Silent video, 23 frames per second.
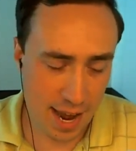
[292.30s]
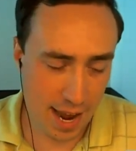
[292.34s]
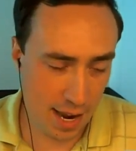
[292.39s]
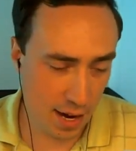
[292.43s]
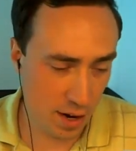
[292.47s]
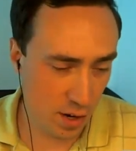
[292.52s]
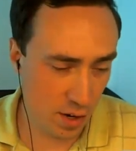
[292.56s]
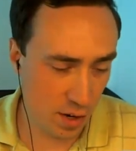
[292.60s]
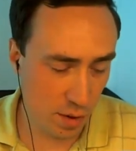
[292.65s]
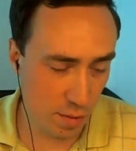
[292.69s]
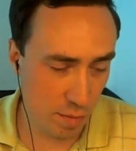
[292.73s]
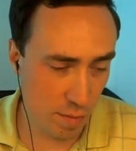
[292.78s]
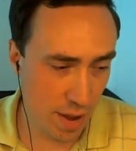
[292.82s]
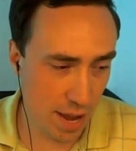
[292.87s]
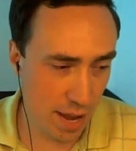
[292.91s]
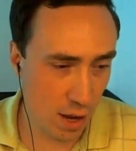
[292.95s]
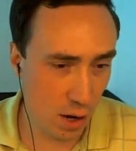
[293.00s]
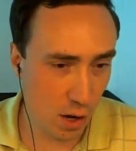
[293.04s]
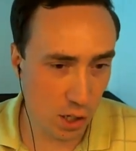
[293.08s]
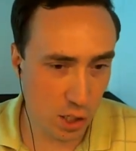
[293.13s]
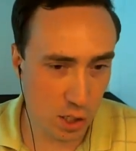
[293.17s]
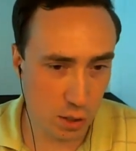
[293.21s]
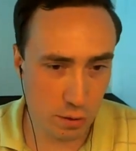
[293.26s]
and may
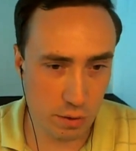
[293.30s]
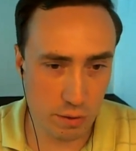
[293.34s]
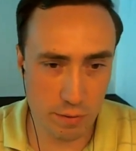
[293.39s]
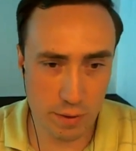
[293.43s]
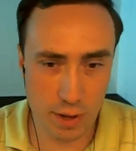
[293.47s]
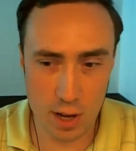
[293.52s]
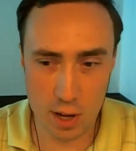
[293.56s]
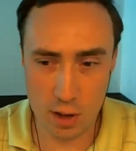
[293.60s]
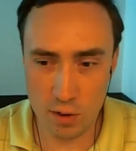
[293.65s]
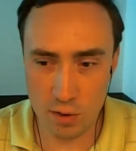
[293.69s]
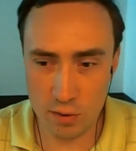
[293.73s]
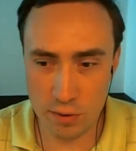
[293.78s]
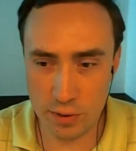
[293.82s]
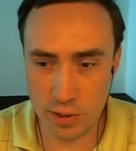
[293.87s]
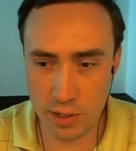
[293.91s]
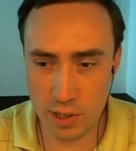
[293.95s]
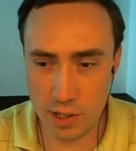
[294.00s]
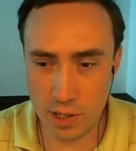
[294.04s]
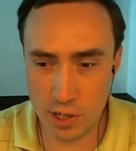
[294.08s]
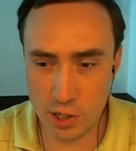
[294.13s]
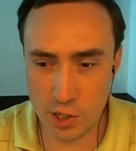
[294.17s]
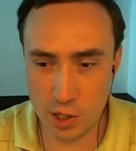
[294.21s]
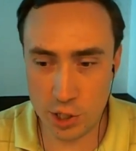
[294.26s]
also involve
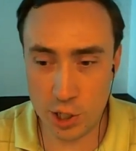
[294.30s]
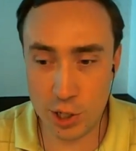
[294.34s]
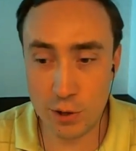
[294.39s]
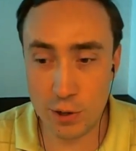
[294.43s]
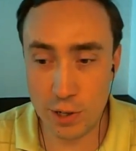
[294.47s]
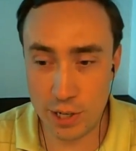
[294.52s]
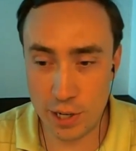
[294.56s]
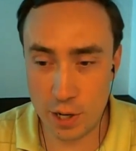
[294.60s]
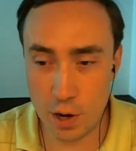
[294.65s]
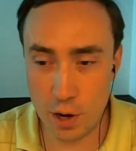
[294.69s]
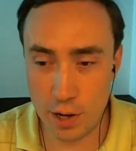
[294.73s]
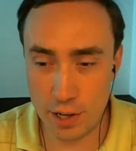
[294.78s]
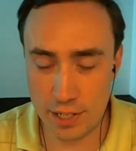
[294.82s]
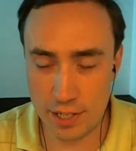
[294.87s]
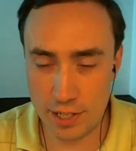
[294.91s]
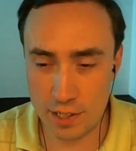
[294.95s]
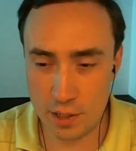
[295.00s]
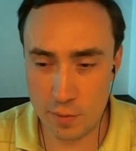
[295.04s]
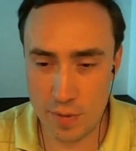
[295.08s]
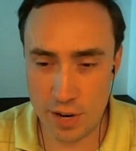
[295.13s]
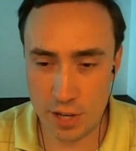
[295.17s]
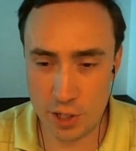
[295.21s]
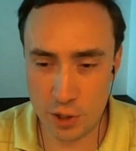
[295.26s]
a security audit
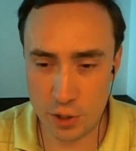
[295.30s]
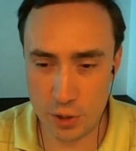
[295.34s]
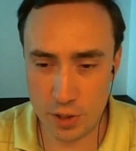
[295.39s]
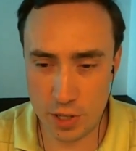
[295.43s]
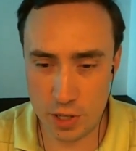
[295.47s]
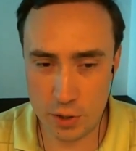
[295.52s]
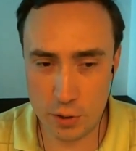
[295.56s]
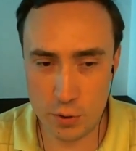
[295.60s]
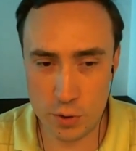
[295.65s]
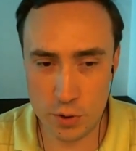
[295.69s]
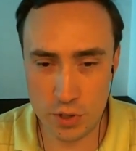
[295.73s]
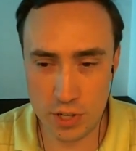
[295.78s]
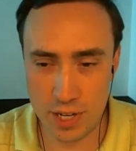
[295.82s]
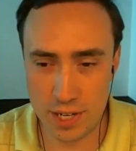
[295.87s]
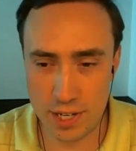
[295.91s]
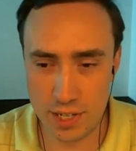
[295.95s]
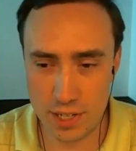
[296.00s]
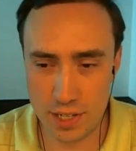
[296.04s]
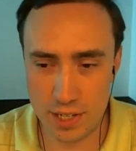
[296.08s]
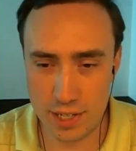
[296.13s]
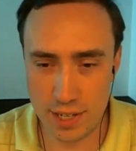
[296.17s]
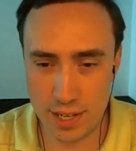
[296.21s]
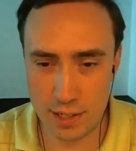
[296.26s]
to make sure that user data
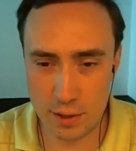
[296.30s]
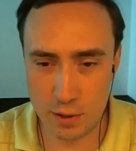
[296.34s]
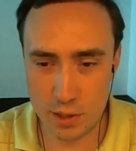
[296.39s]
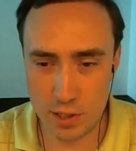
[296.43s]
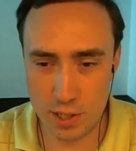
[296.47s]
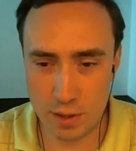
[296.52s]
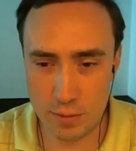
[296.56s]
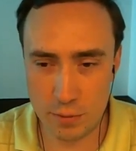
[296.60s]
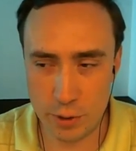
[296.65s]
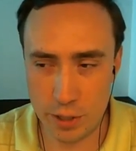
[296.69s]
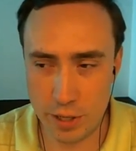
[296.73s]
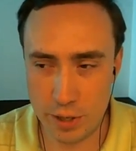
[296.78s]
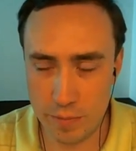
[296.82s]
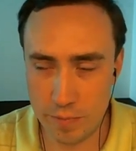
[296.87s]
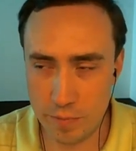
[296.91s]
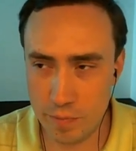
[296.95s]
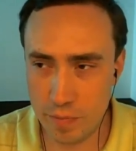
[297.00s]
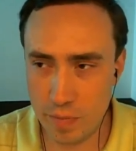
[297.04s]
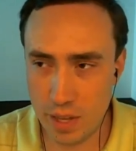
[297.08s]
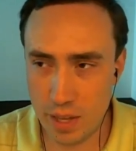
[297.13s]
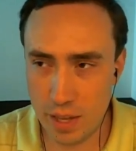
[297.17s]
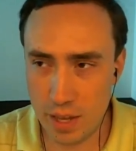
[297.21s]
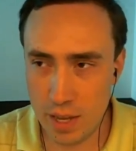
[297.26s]
is handled safely.
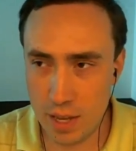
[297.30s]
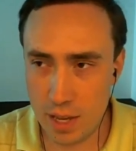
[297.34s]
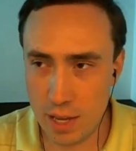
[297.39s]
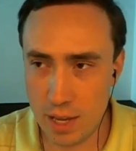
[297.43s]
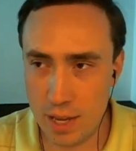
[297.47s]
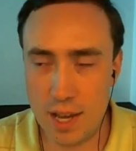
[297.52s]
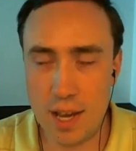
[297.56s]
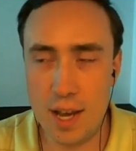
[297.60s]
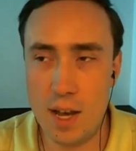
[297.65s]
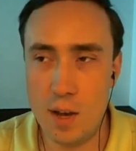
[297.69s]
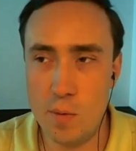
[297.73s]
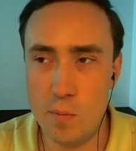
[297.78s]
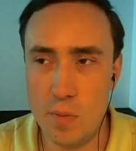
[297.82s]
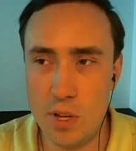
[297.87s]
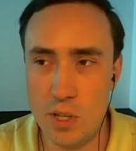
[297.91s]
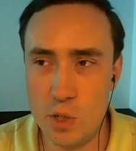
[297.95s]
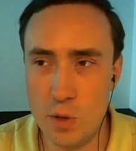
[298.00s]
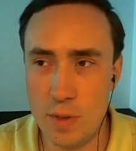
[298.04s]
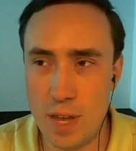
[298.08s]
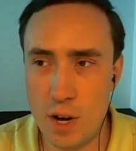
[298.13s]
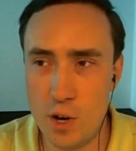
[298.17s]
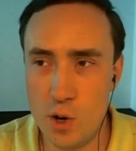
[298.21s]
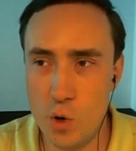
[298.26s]
Um, and
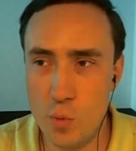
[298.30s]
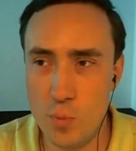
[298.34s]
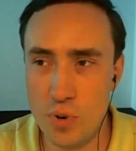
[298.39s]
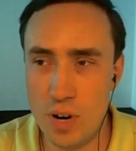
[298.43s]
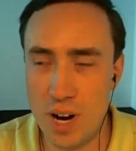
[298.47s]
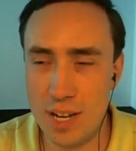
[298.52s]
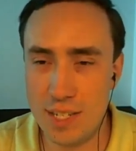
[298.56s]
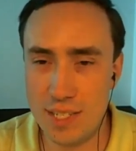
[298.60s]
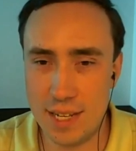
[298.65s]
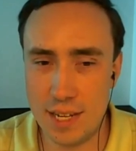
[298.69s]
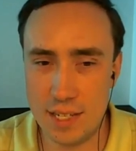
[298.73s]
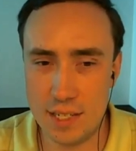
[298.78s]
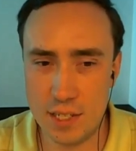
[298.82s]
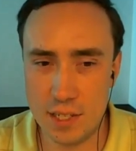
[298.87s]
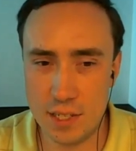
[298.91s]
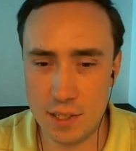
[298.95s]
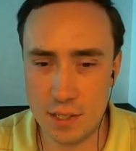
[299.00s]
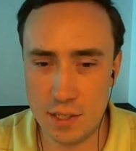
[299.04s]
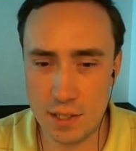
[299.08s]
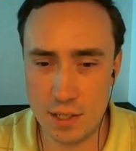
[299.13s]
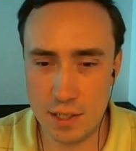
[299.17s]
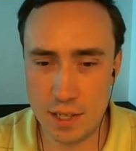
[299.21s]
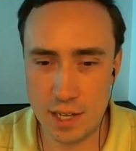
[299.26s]
so that oh, new yeah. process
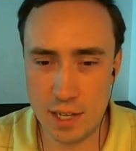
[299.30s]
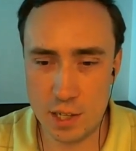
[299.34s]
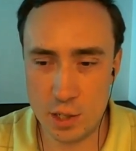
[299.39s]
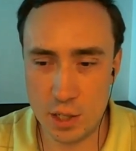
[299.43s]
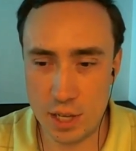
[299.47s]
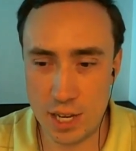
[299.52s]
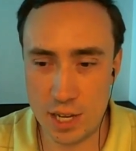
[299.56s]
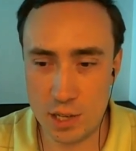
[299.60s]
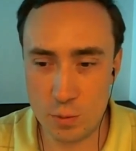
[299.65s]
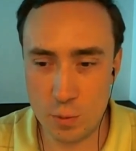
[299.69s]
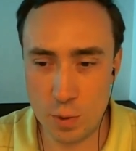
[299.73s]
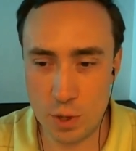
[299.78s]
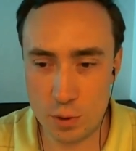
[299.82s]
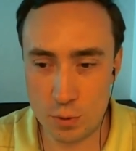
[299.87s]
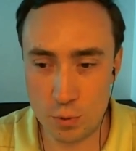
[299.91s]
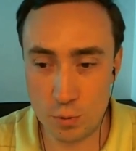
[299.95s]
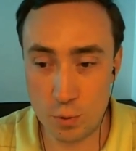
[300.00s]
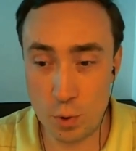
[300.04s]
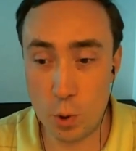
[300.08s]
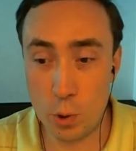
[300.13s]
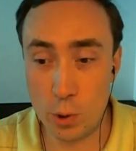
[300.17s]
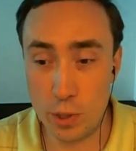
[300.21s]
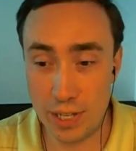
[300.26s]
is is what's
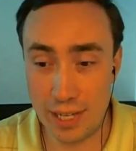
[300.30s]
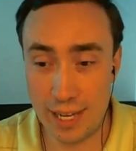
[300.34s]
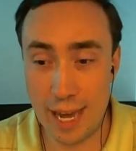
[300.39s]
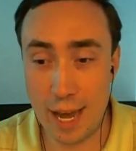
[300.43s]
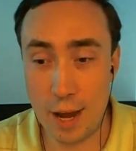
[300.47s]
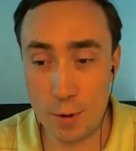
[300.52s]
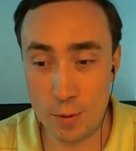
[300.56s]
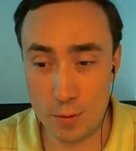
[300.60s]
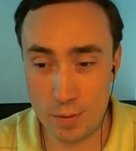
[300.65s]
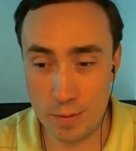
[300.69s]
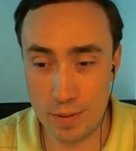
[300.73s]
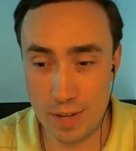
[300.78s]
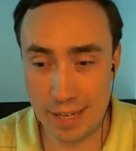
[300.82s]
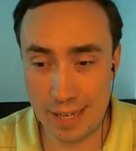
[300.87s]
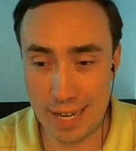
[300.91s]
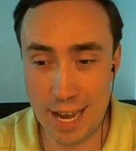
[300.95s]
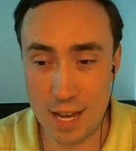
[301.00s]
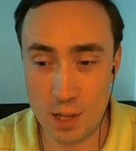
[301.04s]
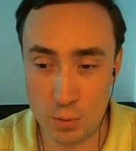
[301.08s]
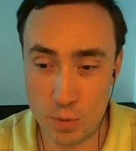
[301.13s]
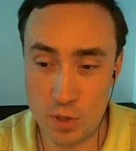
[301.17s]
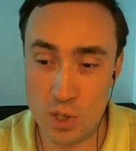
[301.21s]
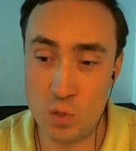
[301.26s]
rolling out like
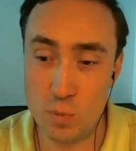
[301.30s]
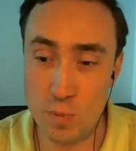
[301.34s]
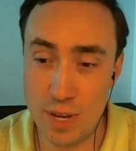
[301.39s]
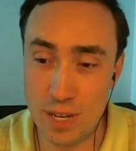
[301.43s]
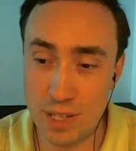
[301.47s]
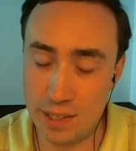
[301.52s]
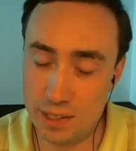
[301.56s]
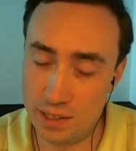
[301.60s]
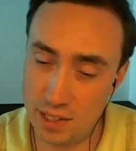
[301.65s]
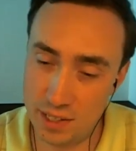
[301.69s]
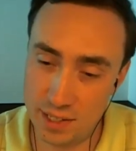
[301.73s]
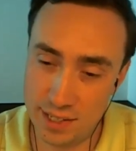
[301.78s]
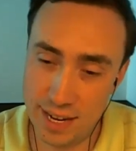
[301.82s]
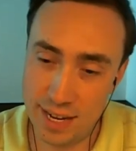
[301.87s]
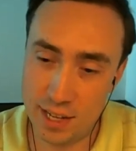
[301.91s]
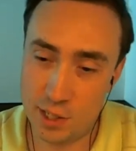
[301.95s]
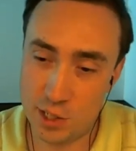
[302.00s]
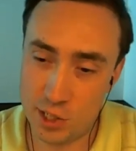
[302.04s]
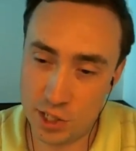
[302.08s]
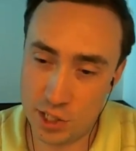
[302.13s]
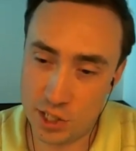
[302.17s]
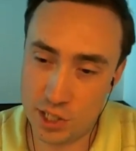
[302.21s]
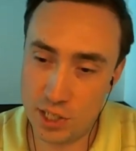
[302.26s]
as we speak, like the
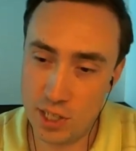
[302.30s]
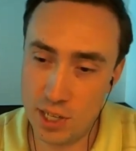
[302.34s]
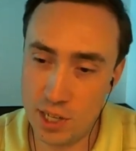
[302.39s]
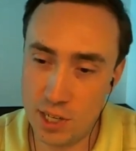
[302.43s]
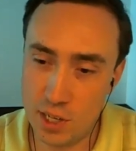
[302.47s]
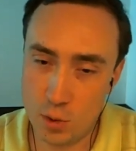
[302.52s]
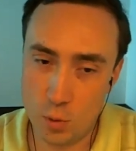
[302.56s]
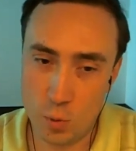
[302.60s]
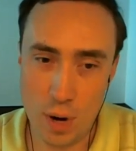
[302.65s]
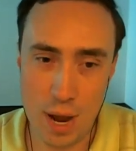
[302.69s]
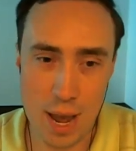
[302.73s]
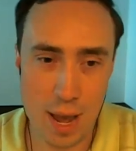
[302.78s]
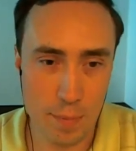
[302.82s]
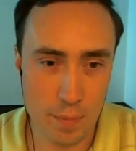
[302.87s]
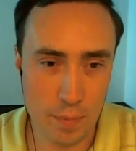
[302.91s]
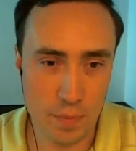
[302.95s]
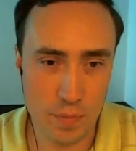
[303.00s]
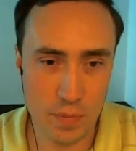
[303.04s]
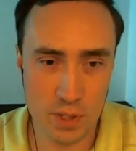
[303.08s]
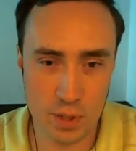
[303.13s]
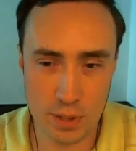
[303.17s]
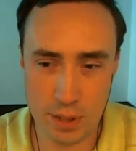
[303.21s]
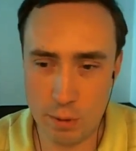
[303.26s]
dates. Have,
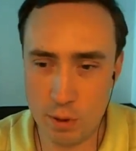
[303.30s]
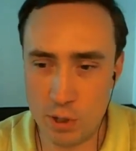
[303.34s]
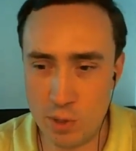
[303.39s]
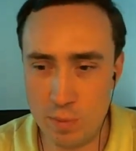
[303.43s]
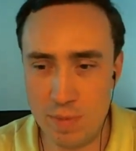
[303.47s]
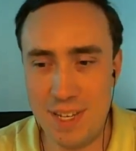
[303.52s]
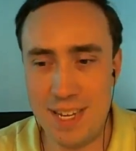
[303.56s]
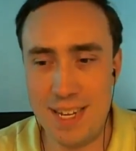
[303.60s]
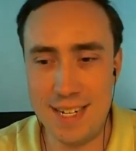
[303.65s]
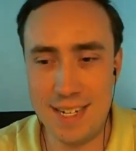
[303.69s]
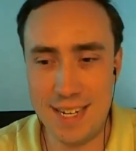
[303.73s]
so there were some key